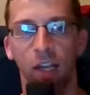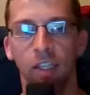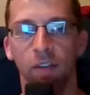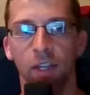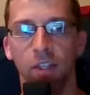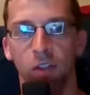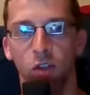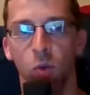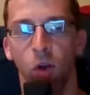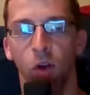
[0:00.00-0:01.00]
activities
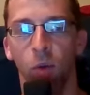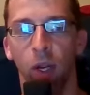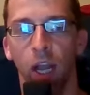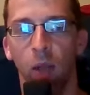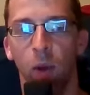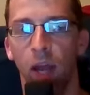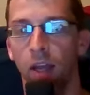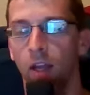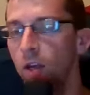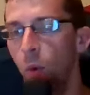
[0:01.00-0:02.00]
that you weren't doing
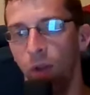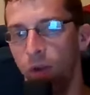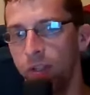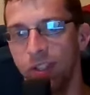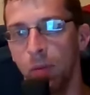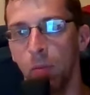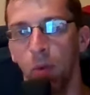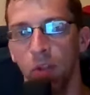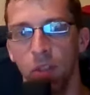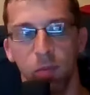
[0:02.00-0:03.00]
anyway, whether it's
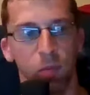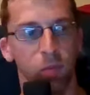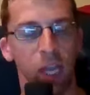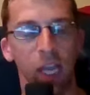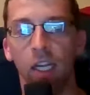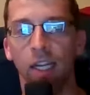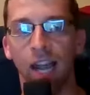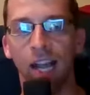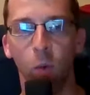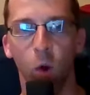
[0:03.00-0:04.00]
simple as taking a
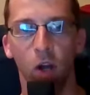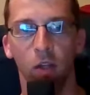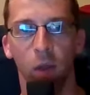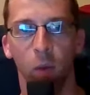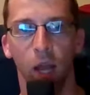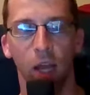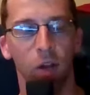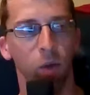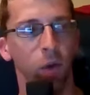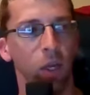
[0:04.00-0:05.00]
daily walk like what I
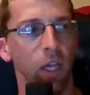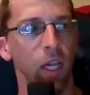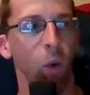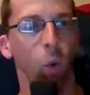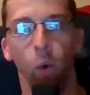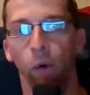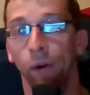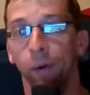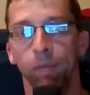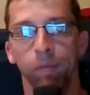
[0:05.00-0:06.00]
do,
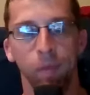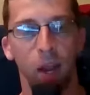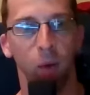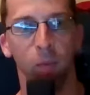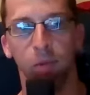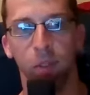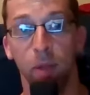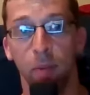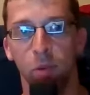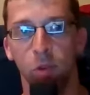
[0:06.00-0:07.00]
or
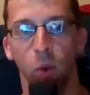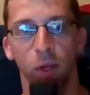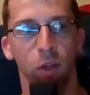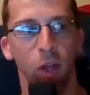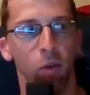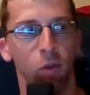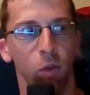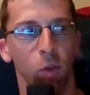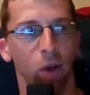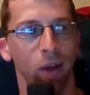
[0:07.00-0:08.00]
sometimes going down
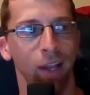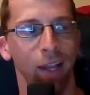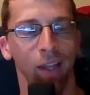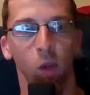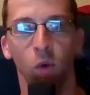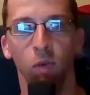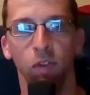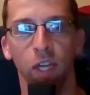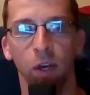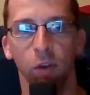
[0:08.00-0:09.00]
to like a local
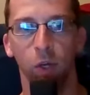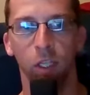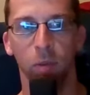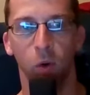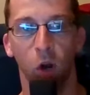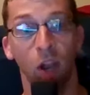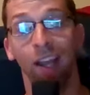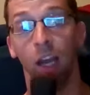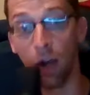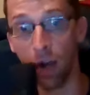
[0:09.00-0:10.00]
field, doing some
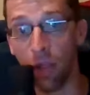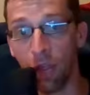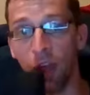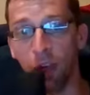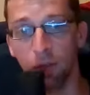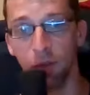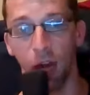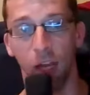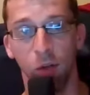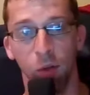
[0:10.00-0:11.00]
crawling, another thing that
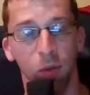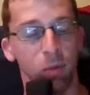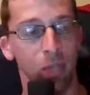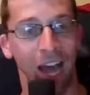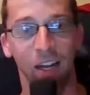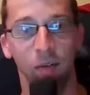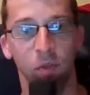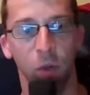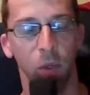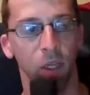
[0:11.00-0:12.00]
I do not
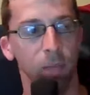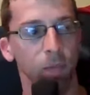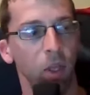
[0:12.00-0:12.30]
infrequently.